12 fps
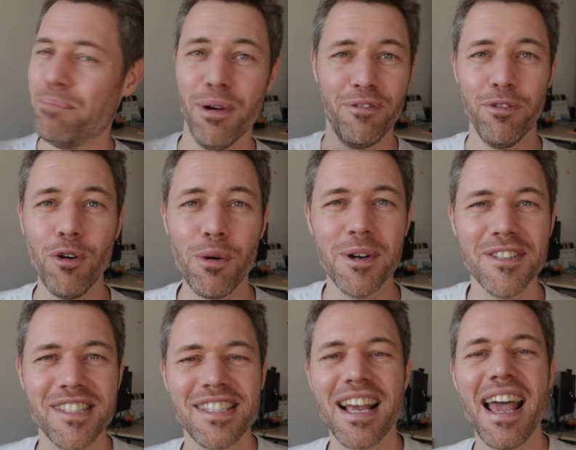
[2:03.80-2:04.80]

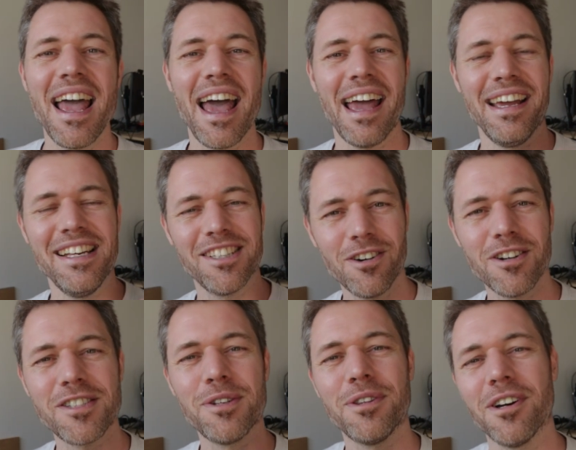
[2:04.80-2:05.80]
performance, and he's
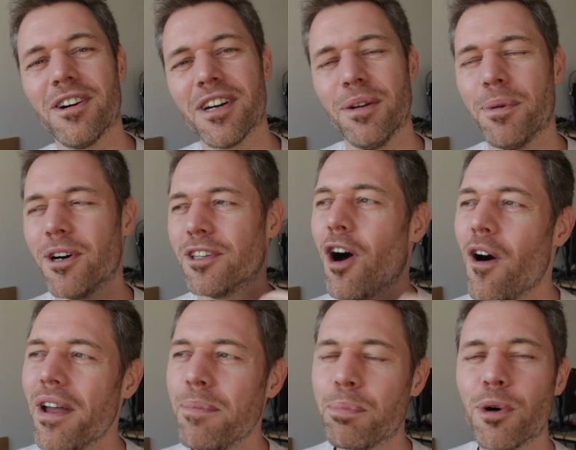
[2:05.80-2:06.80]
also talking about
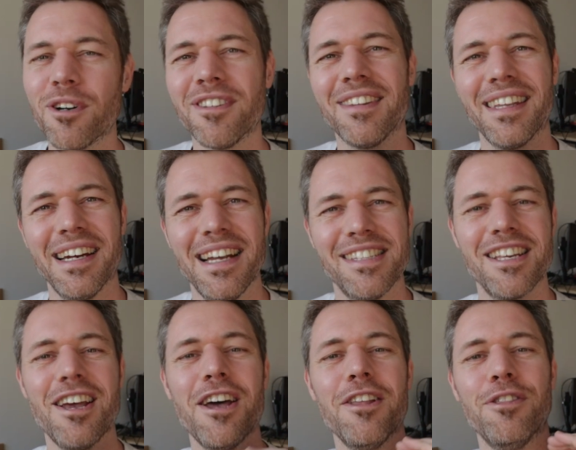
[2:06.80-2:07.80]
how important it
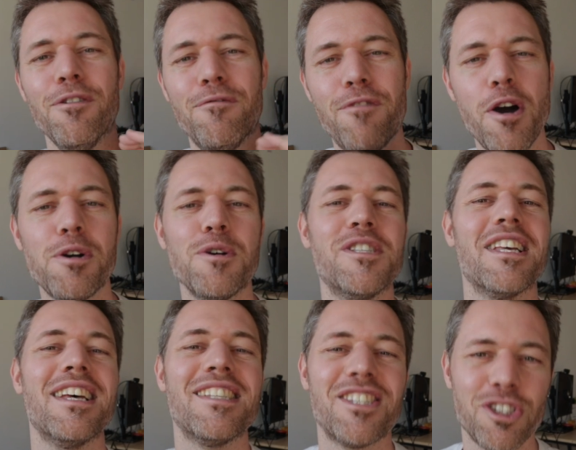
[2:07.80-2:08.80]
is to
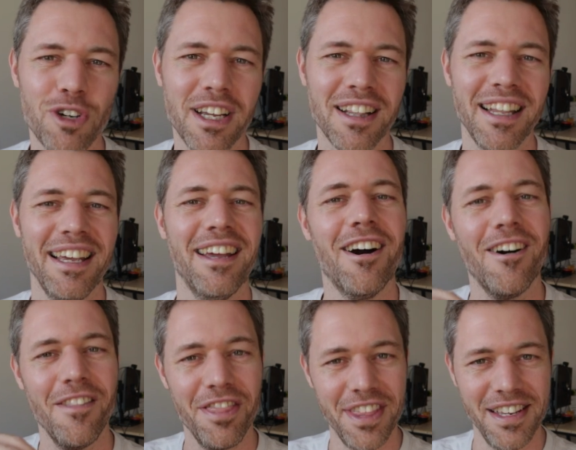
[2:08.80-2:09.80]
focus strictly
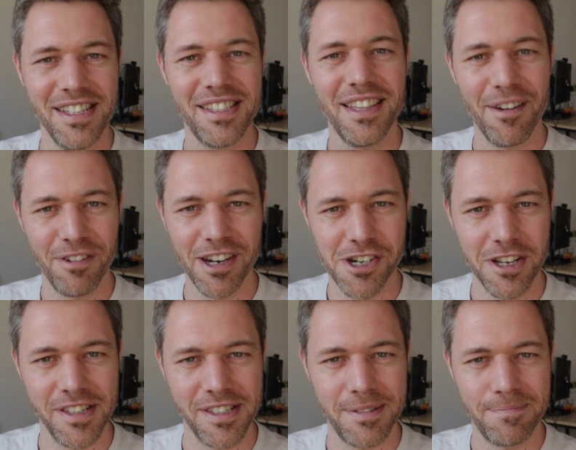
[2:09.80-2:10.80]
on these
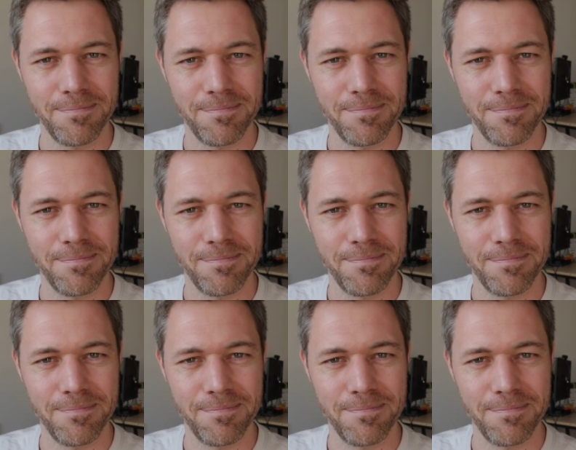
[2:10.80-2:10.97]
definitions.